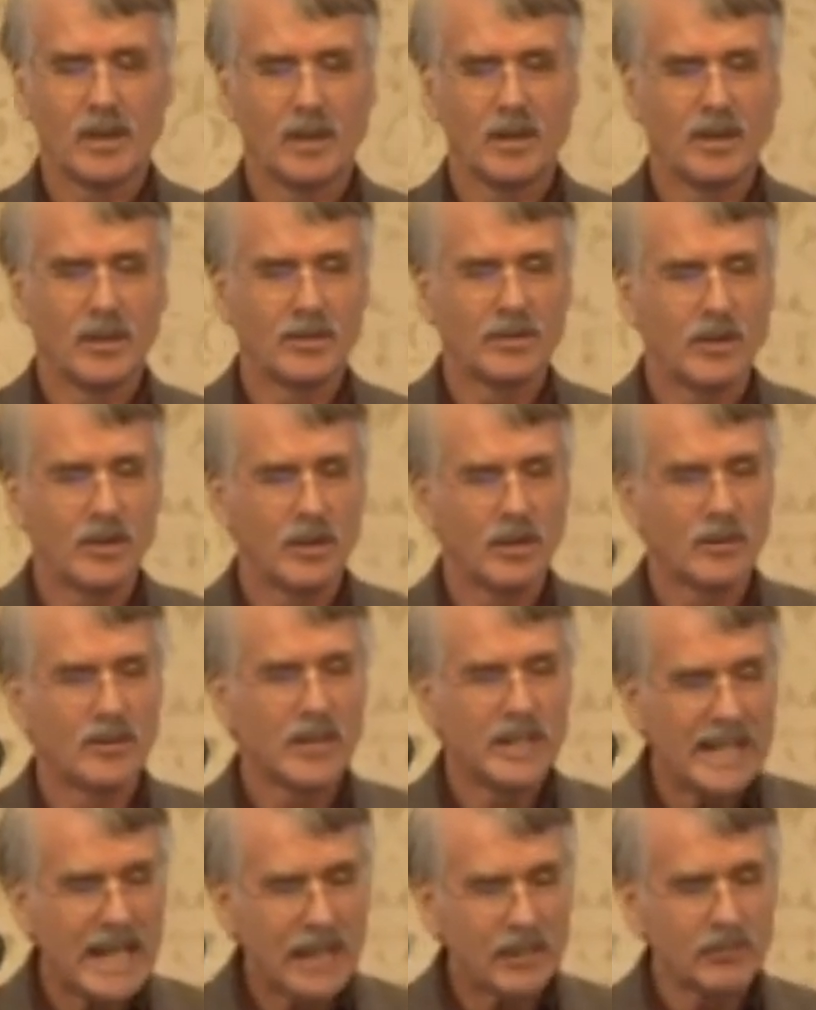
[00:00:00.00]
on the, on
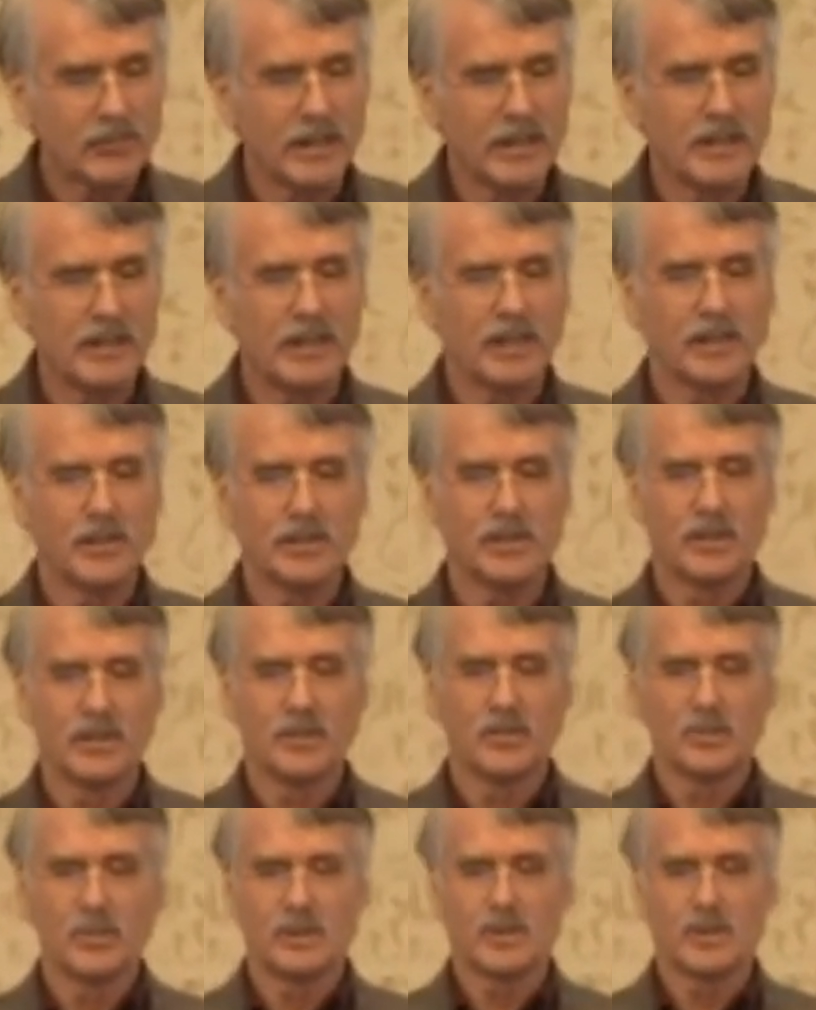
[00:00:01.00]
the net radiation,